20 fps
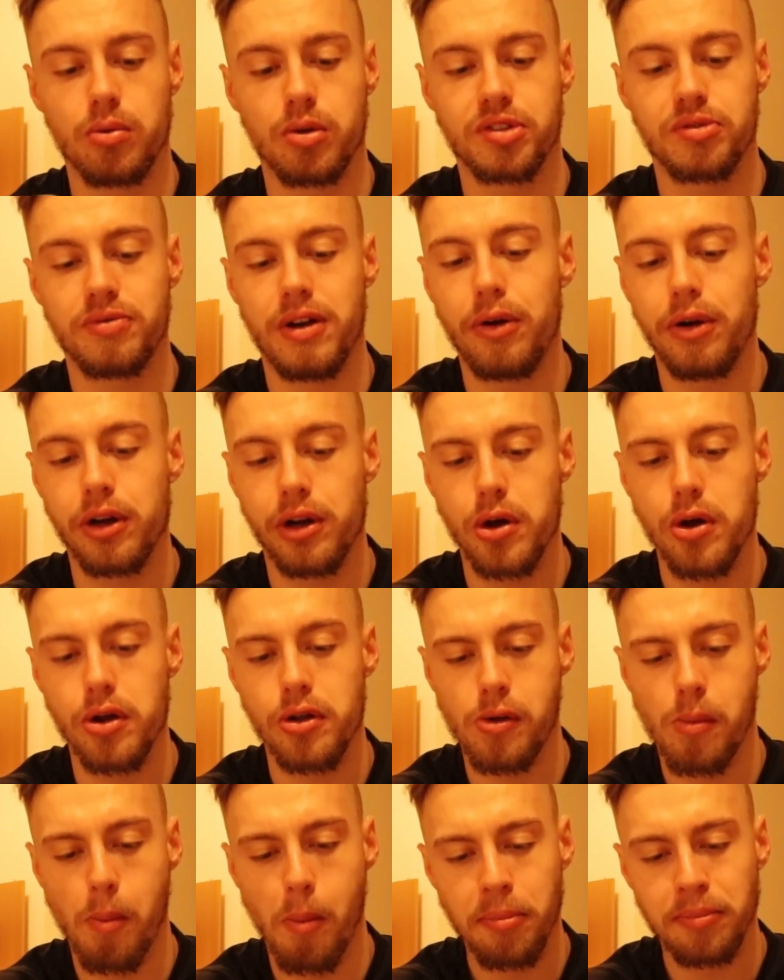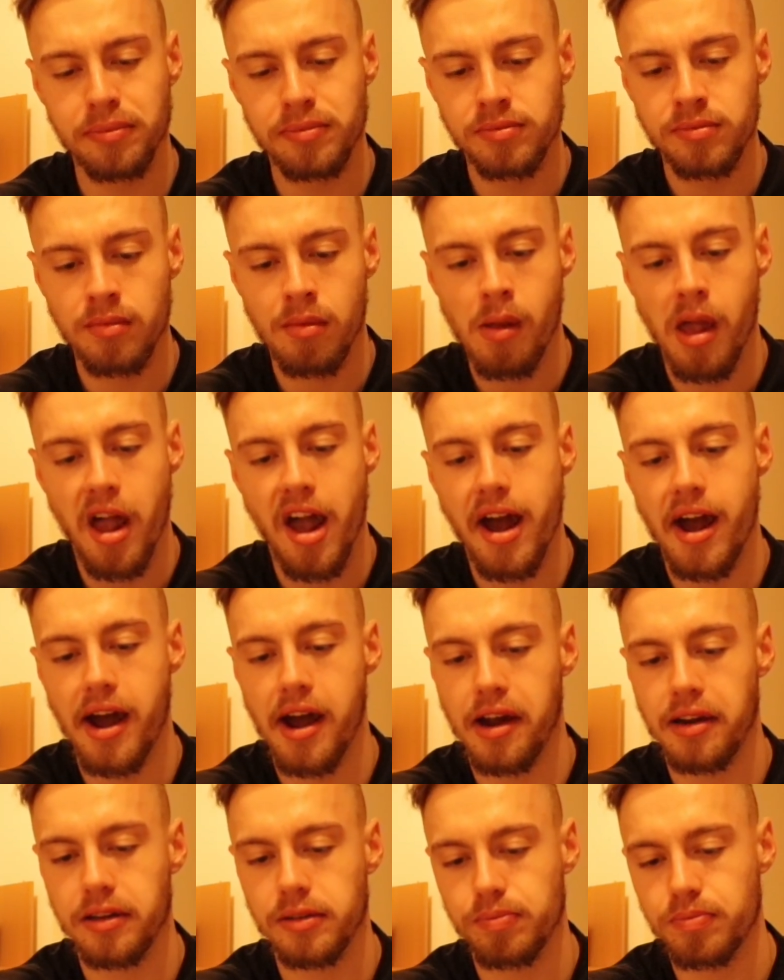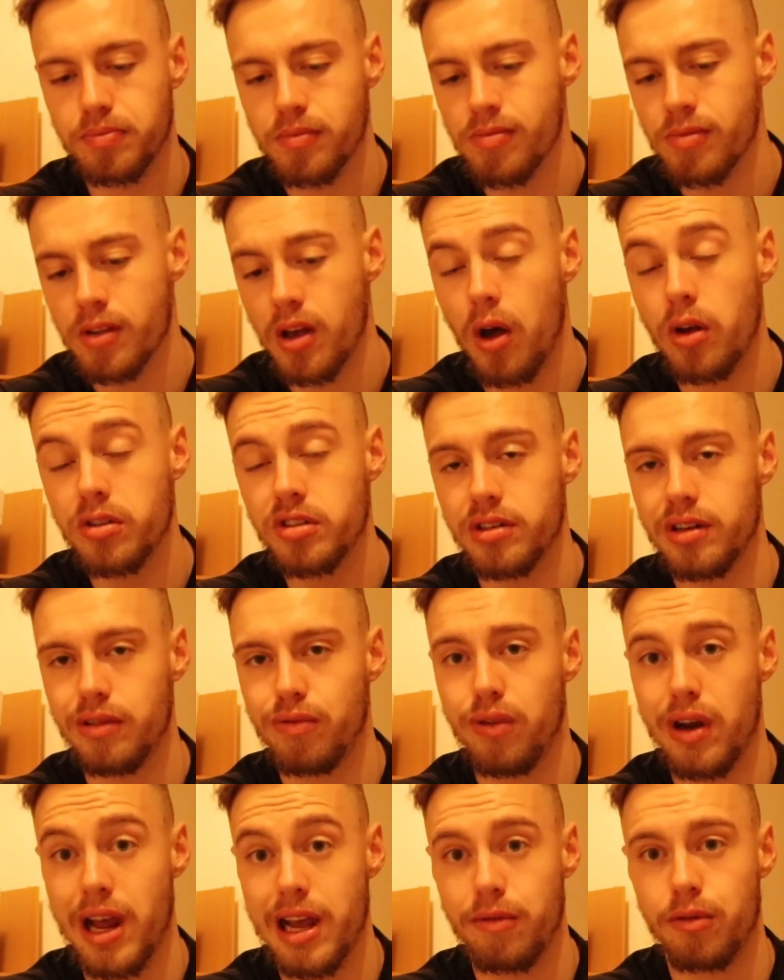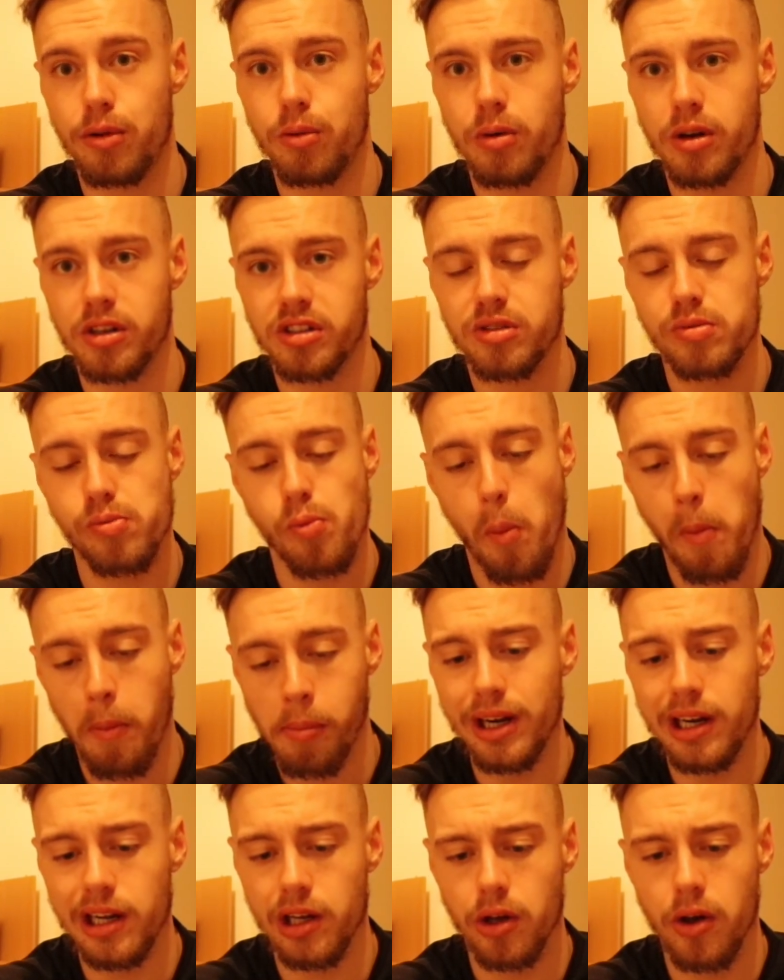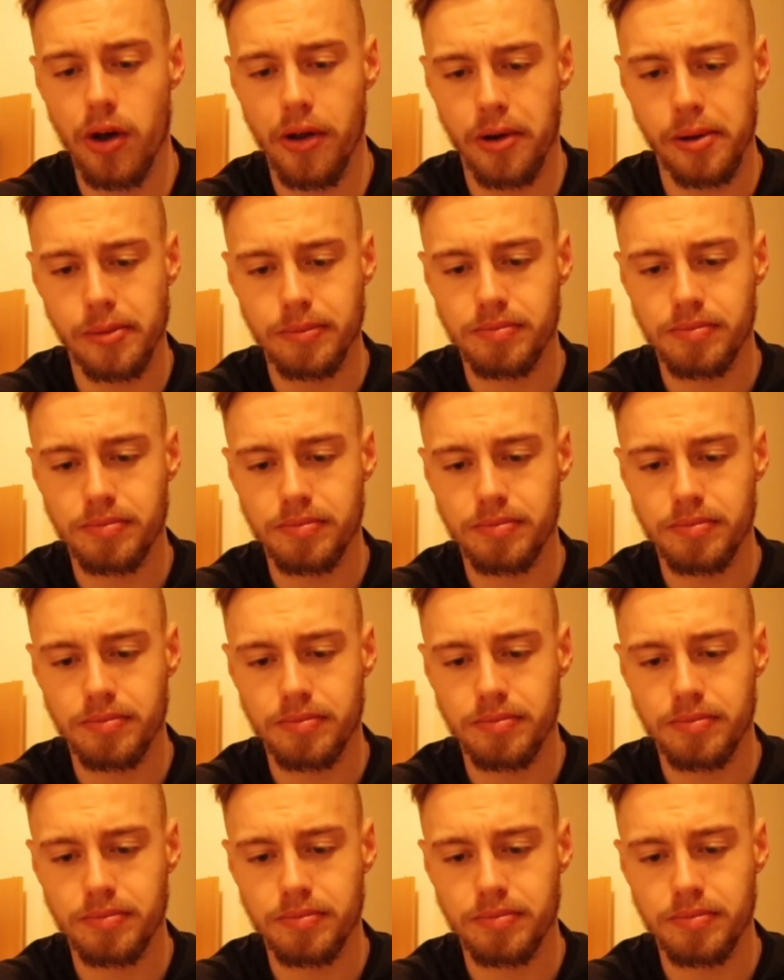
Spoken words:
was very good and also the flavor was really good.